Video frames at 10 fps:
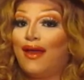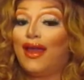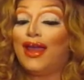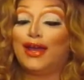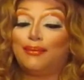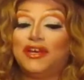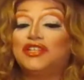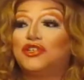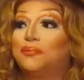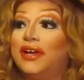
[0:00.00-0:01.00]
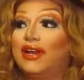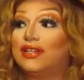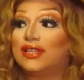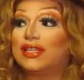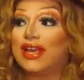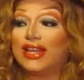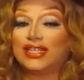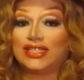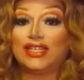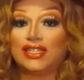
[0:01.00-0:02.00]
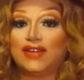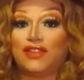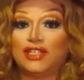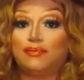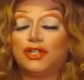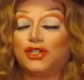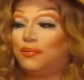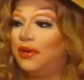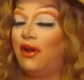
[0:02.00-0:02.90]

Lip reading: and Peach or Pit, the season of this Peach or Pit,